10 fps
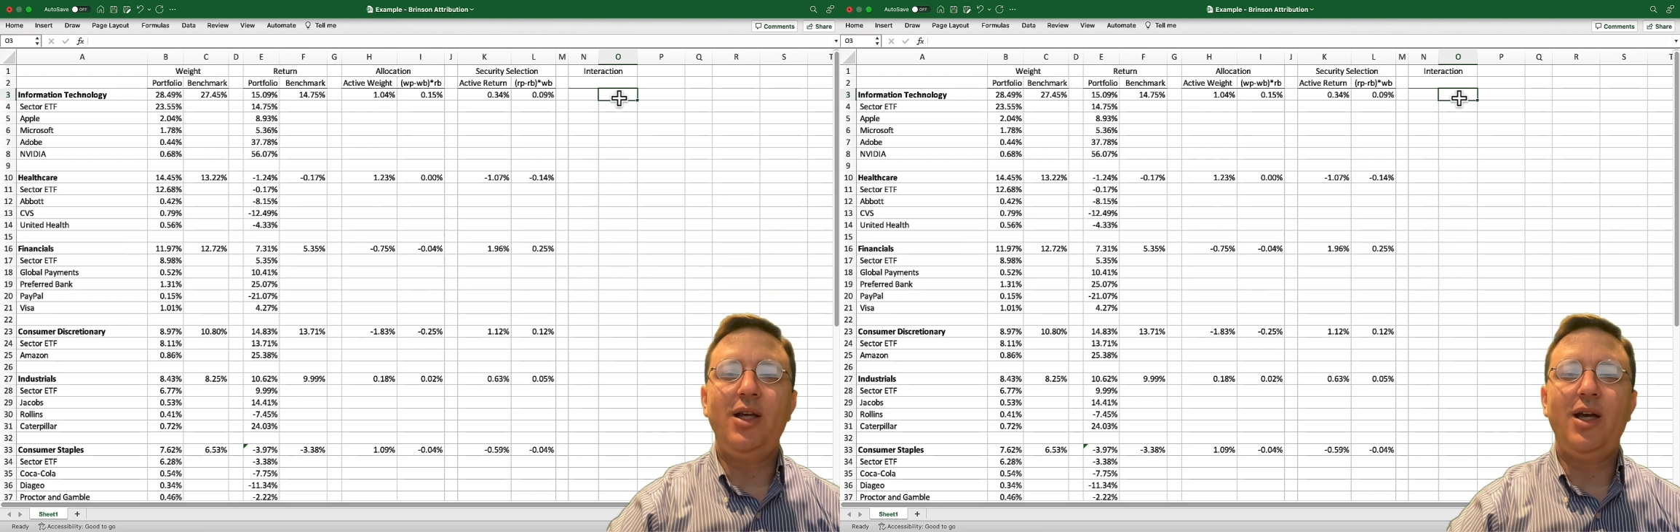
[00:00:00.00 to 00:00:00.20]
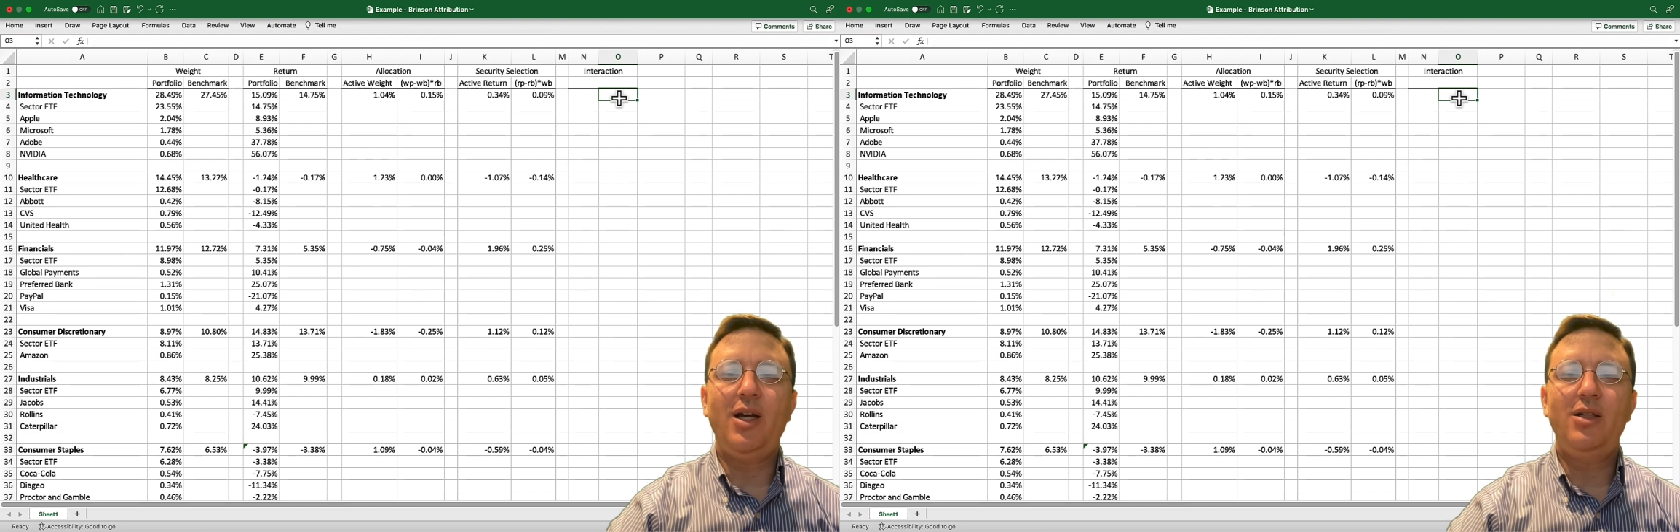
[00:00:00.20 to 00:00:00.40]

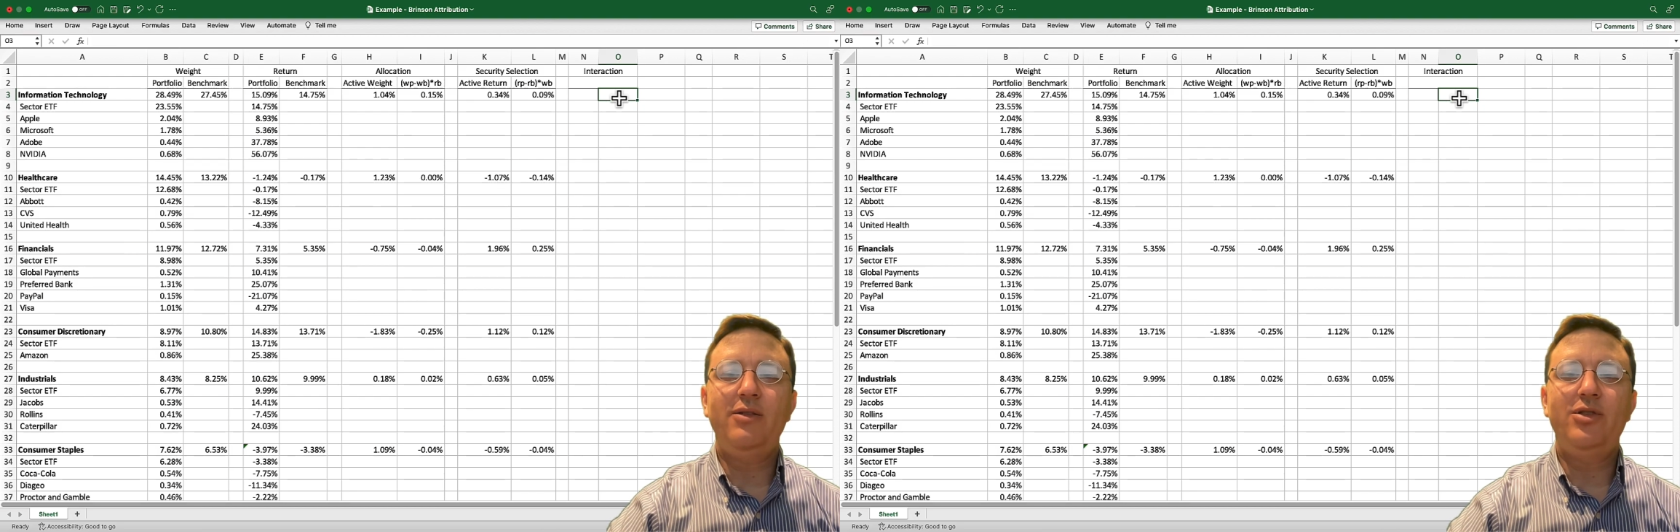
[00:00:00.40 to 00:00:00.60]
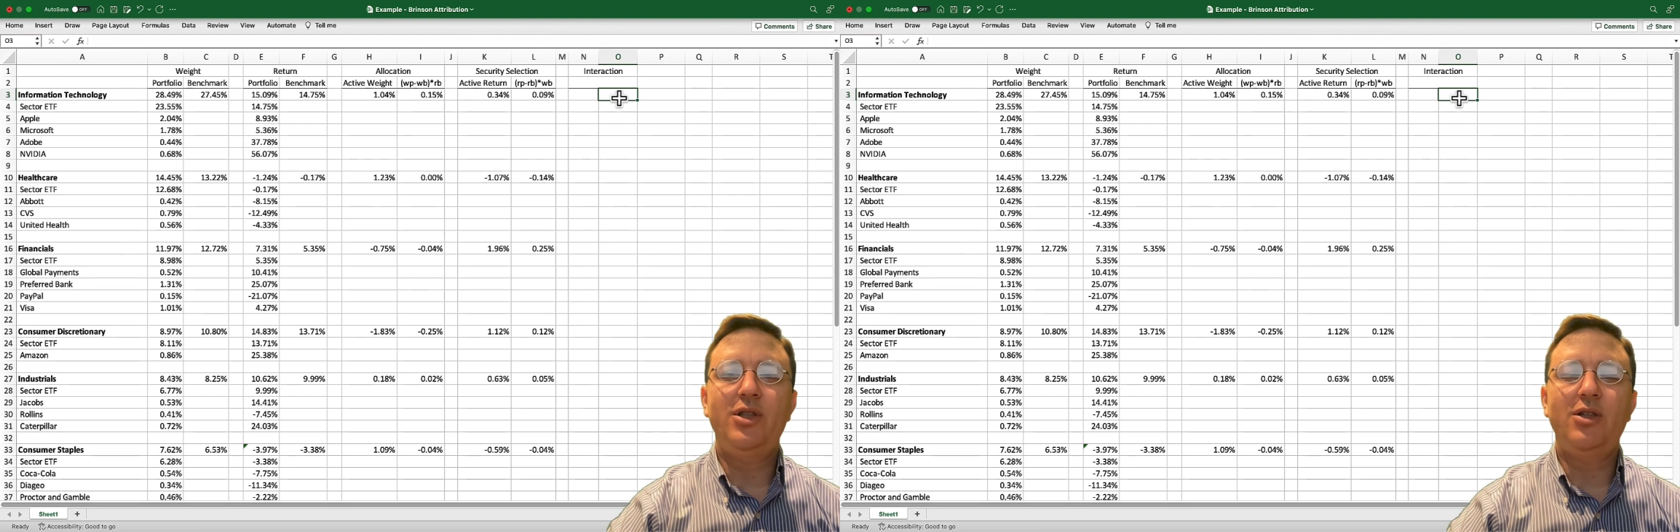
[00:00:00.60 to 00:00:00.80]
active
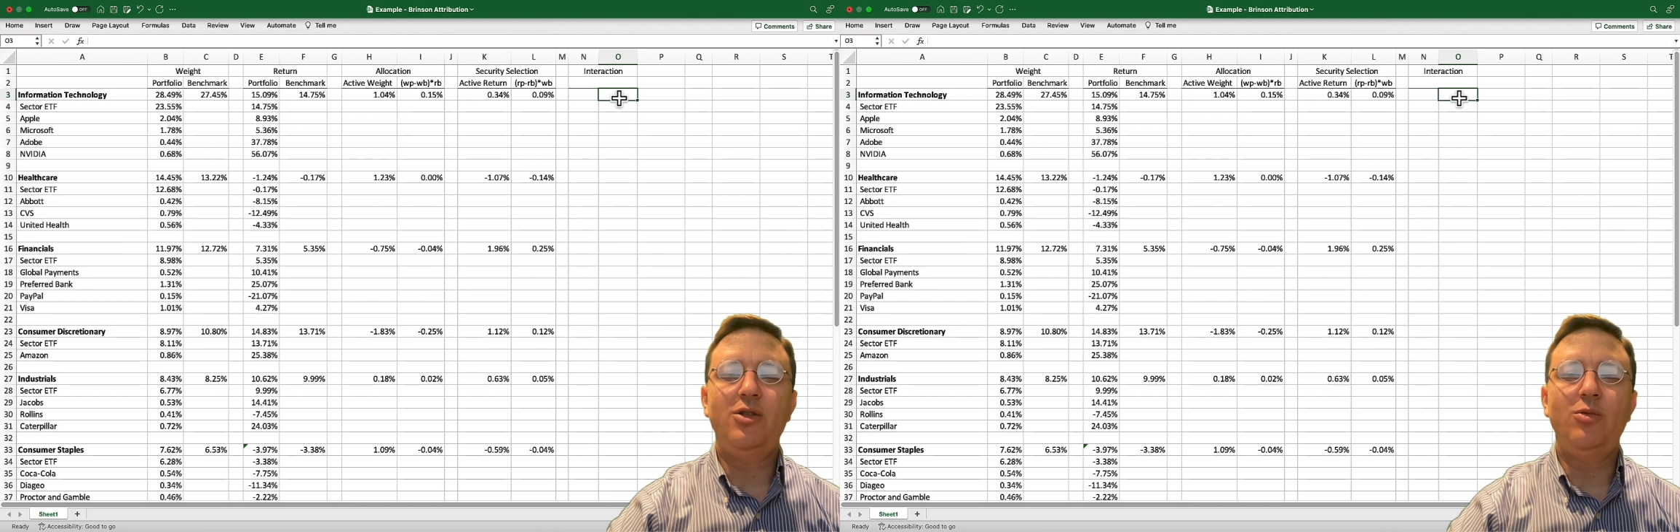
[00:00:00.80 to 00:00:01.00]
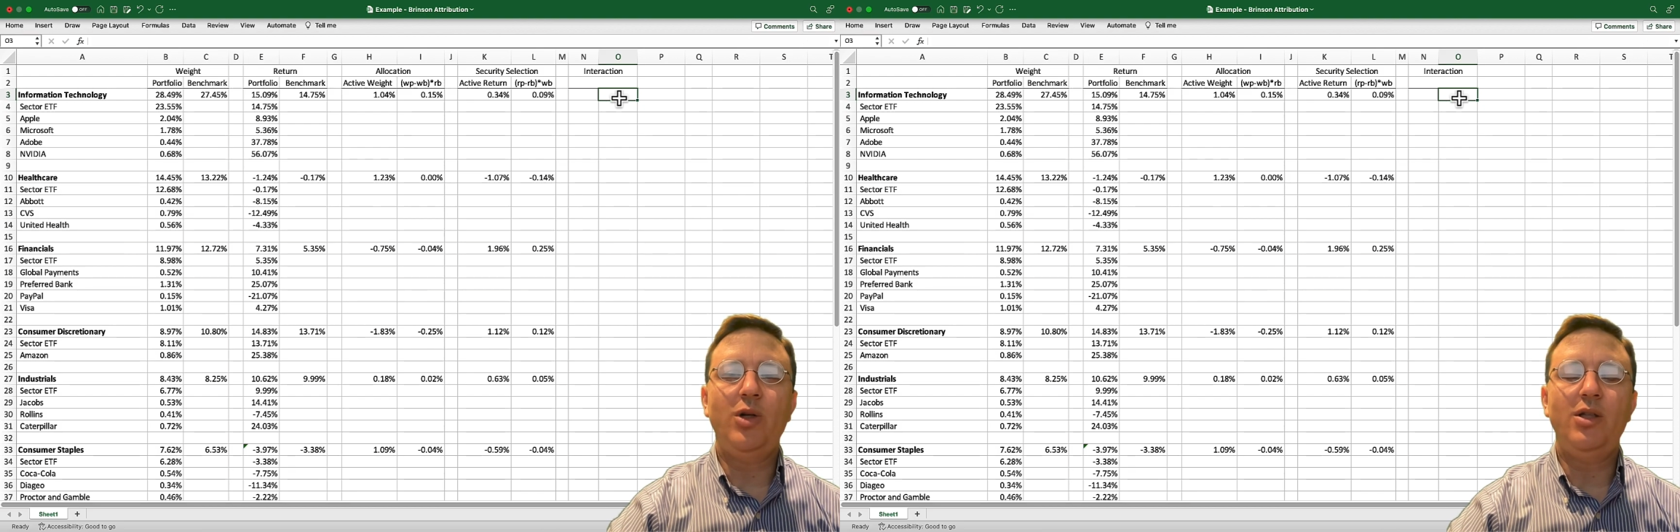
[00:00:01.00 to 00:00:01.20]
sector
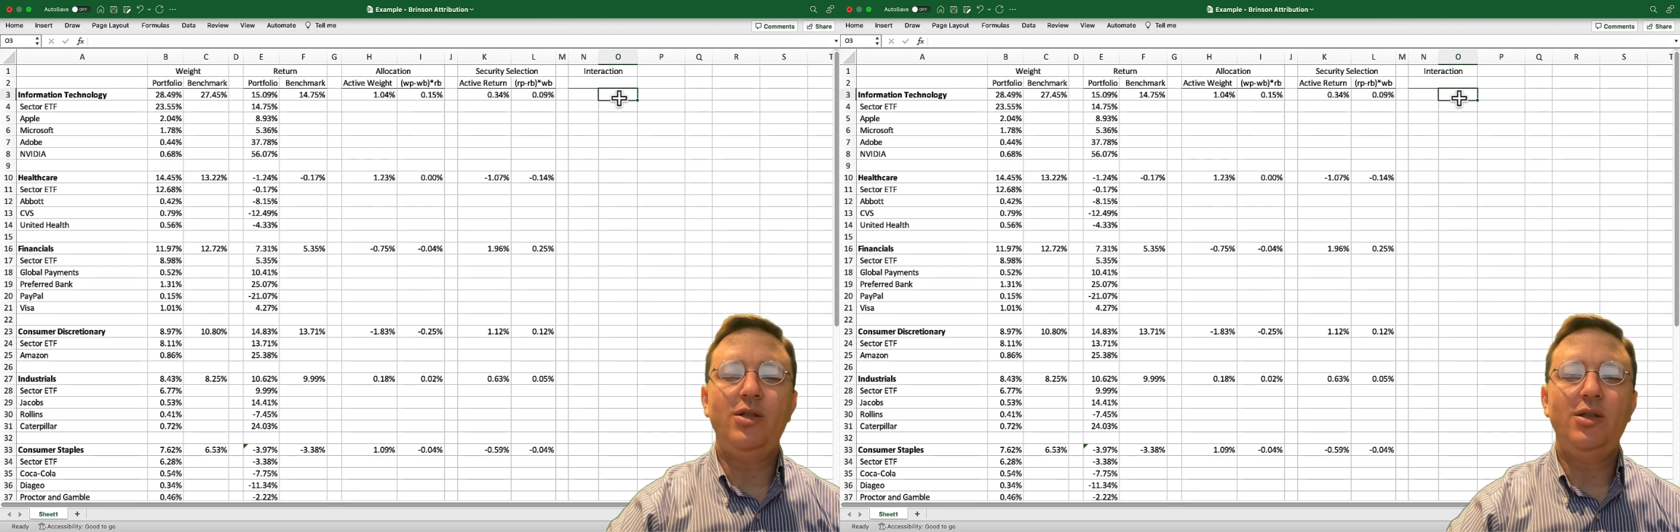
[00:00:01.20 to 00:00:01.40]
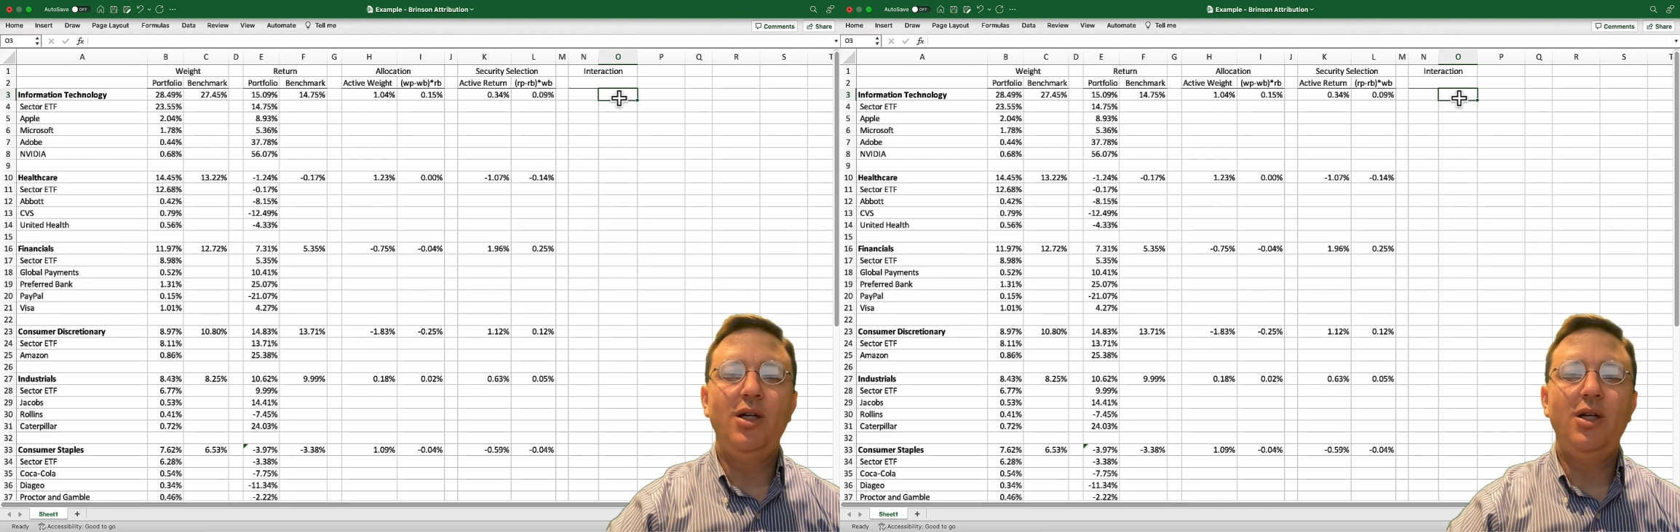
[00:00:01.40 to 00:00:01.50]
weight